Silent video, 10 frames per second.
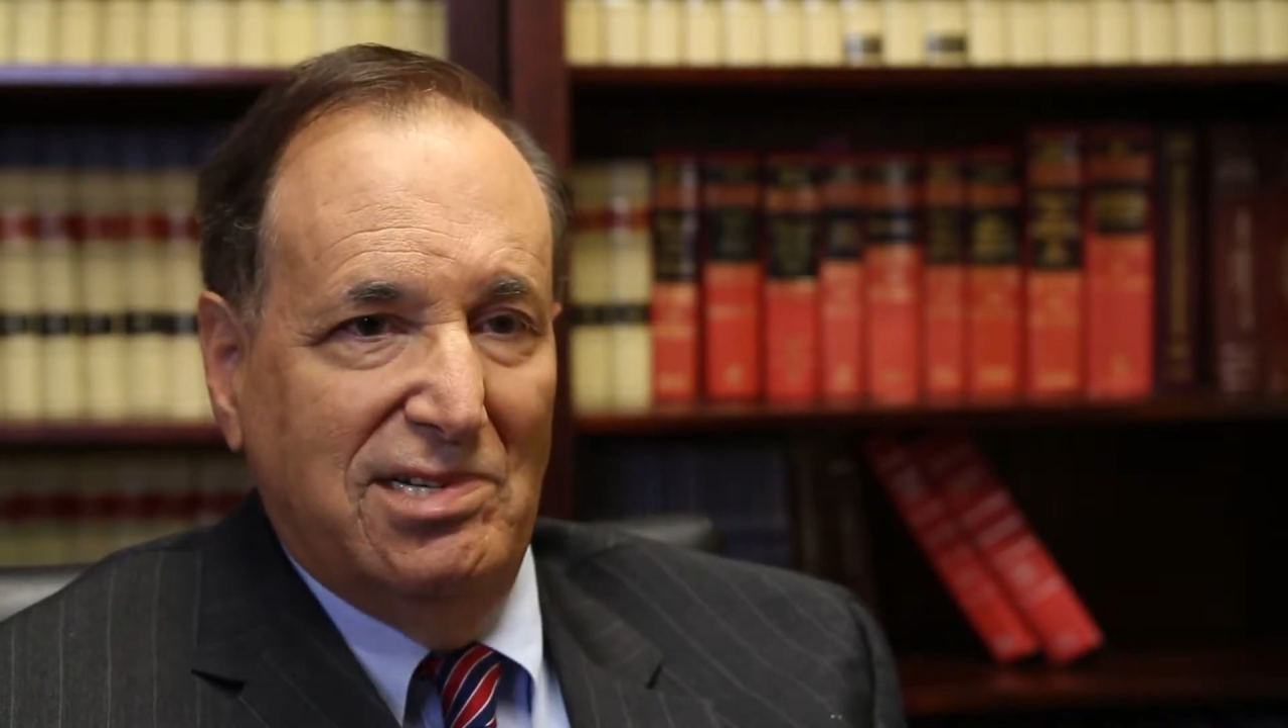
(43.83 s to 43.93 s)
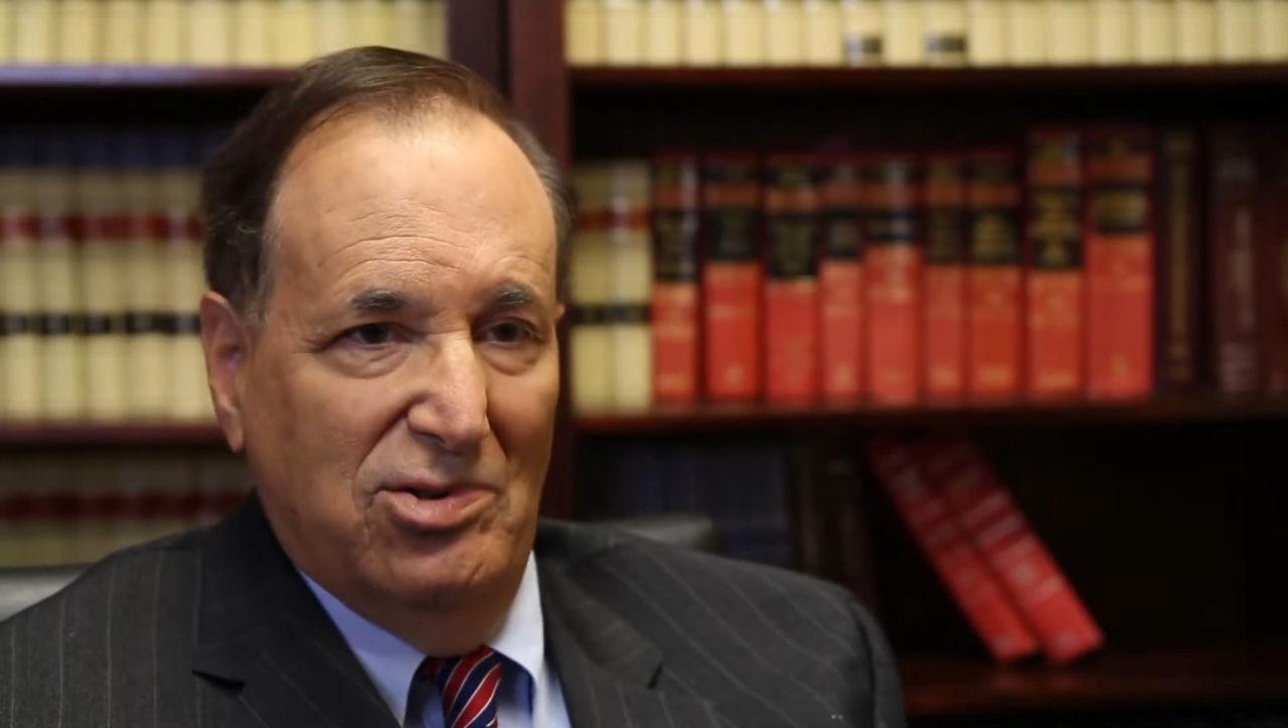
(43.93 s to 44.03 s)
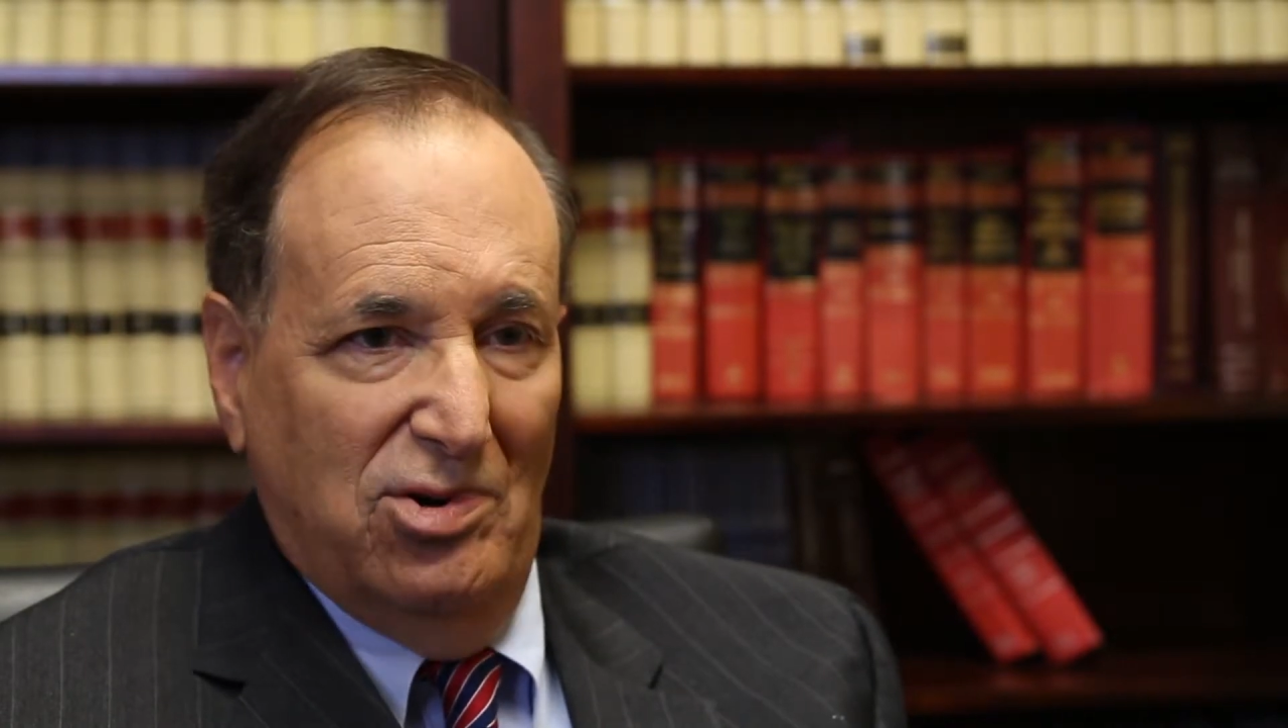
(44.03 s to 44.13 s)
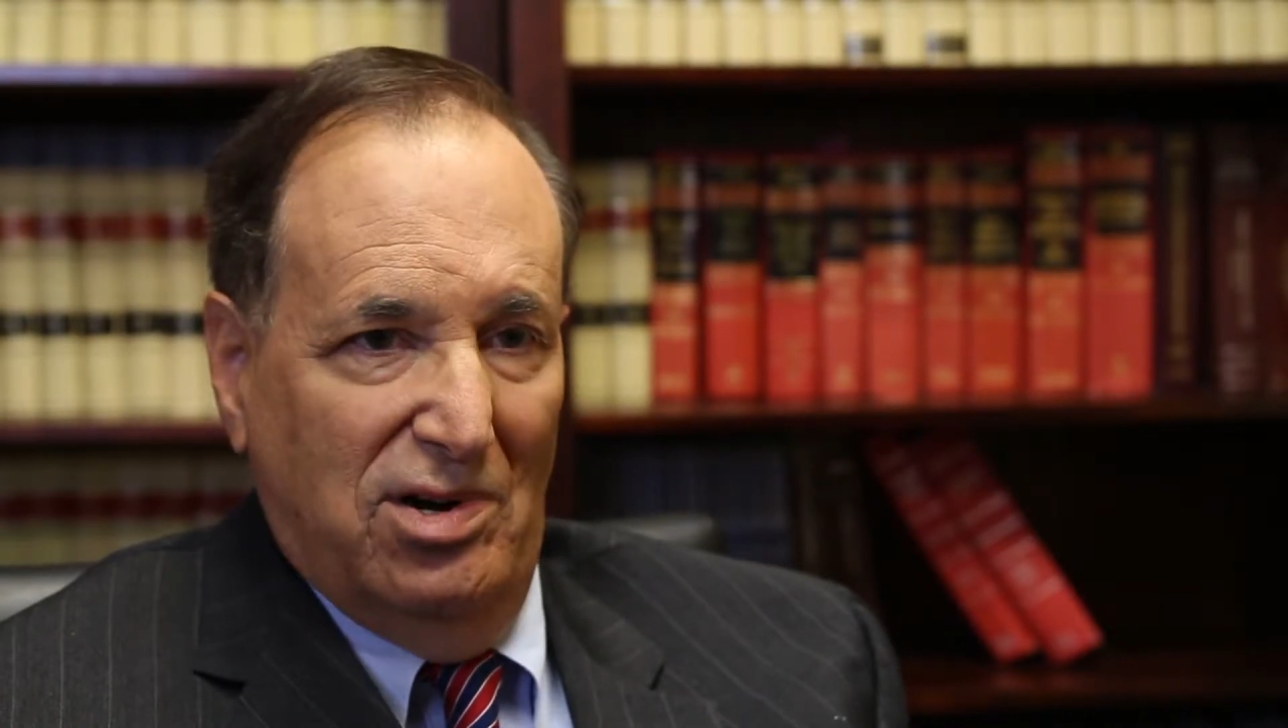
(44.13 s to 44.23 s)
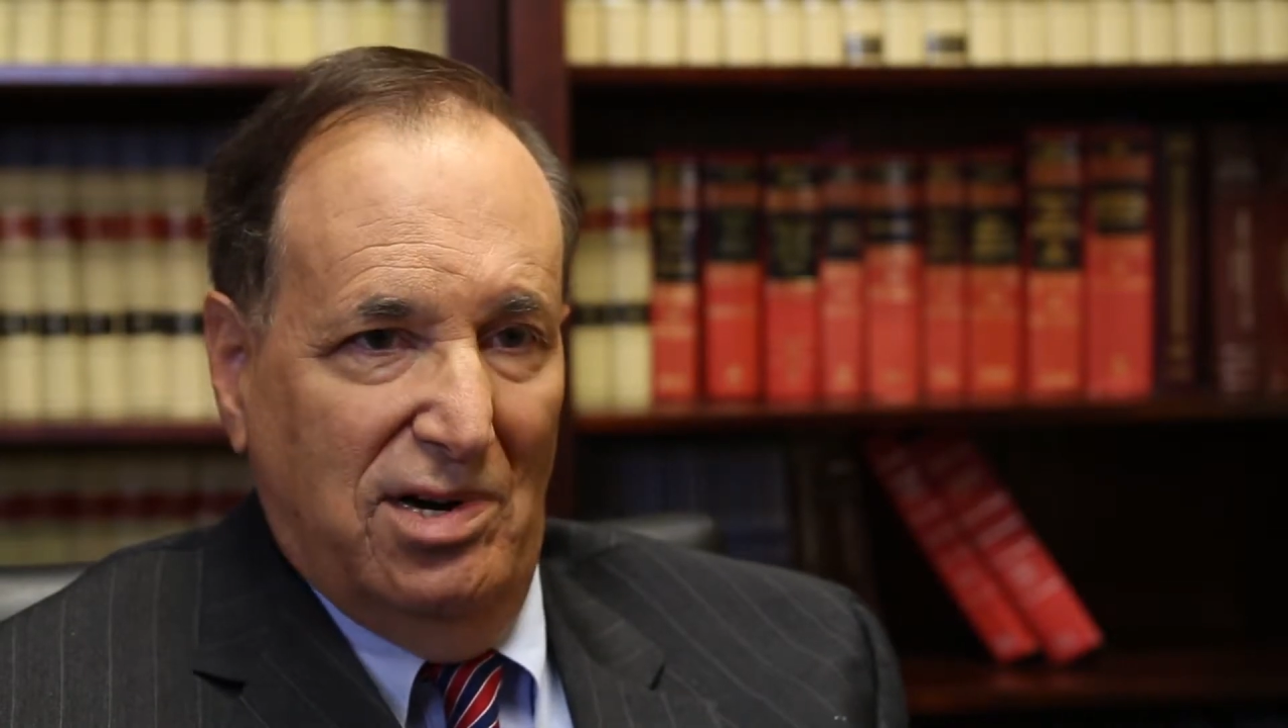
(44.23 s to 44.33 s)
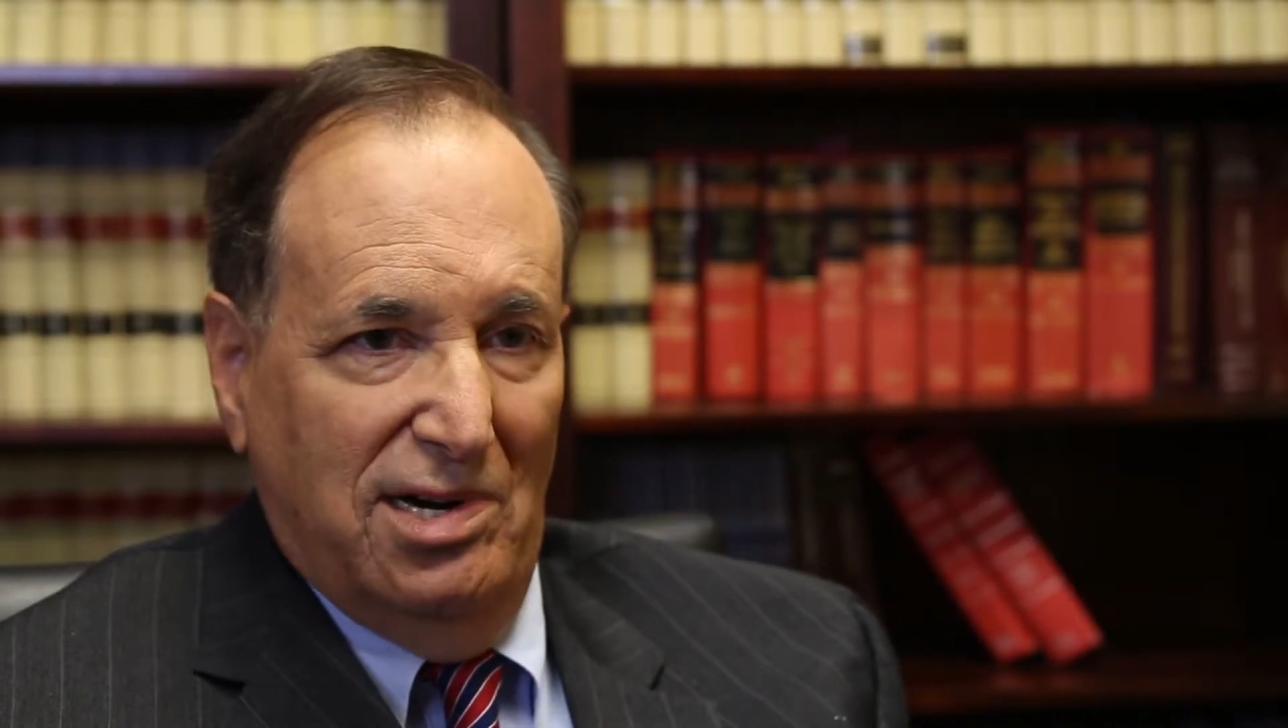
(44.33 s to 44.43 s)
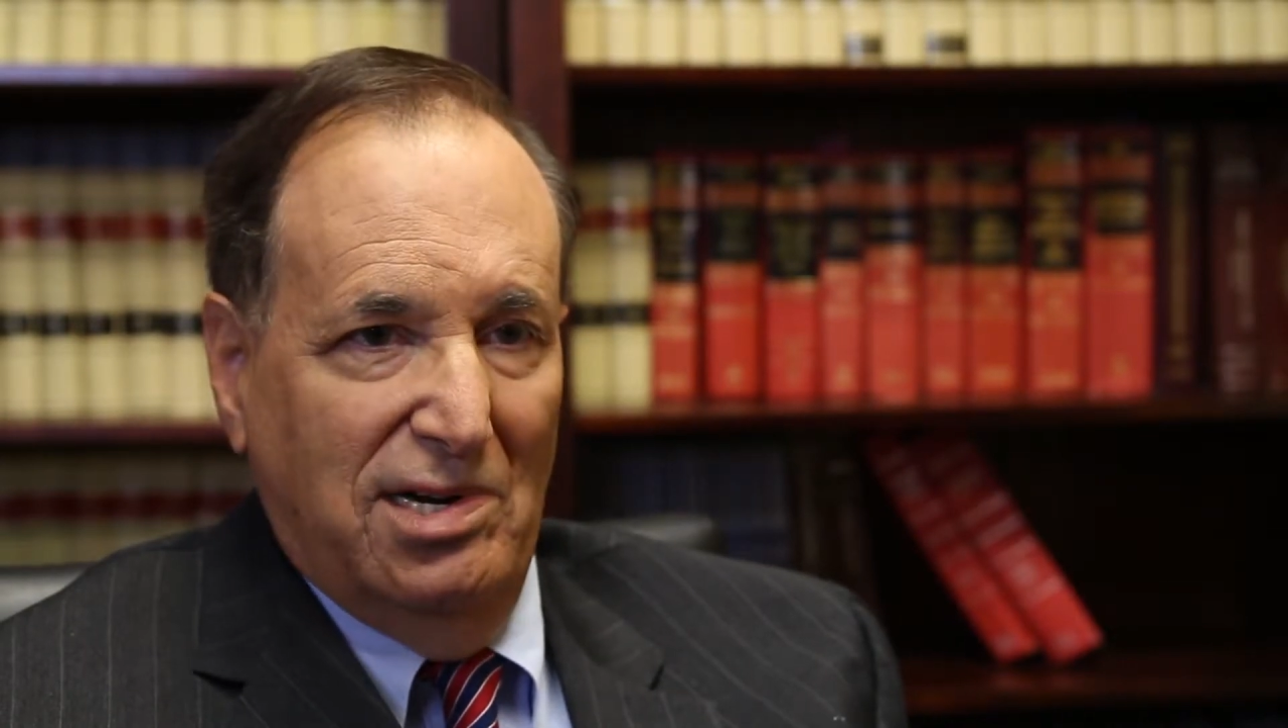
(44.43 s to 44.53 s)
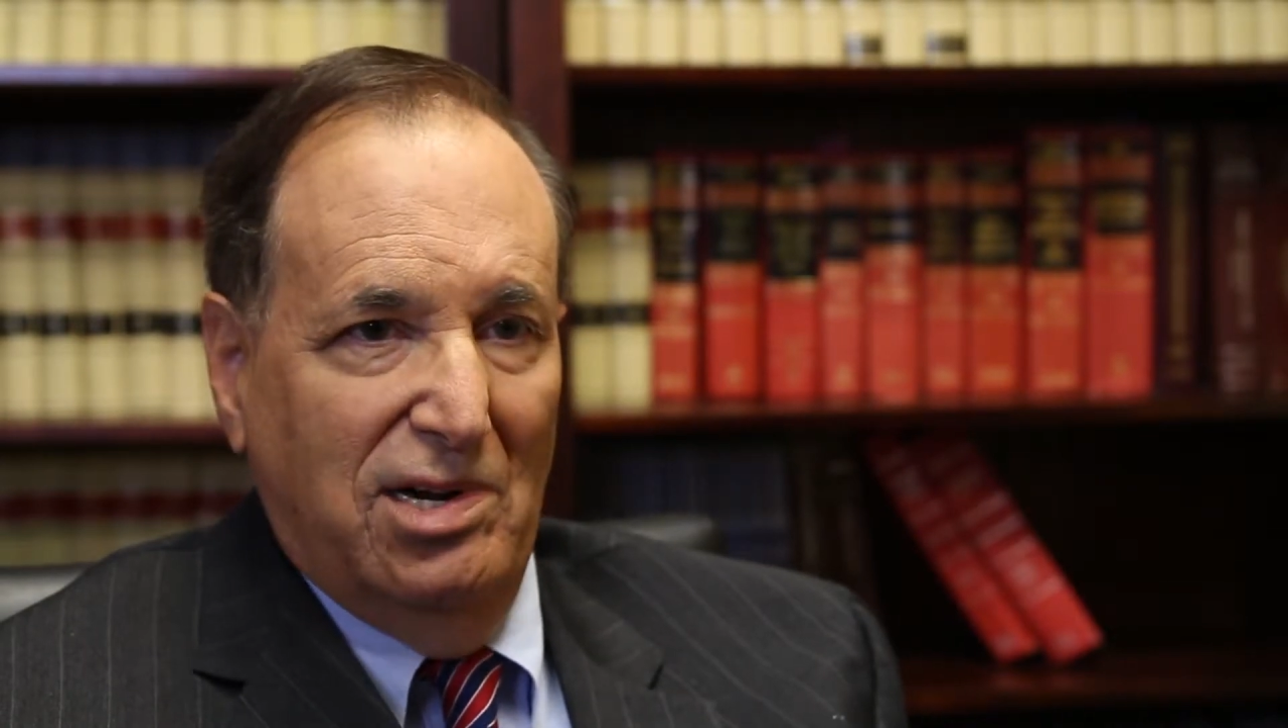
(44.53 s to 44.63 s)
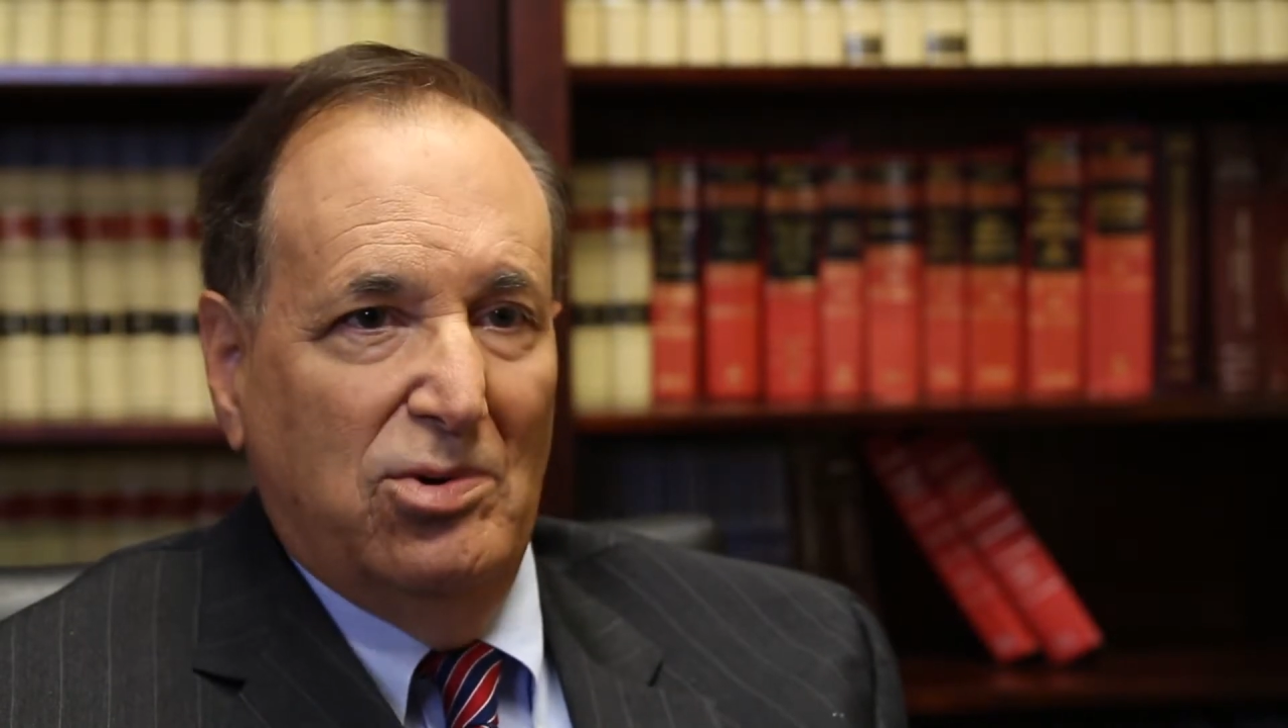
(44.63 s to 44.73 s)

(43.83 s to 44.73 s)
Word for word: law,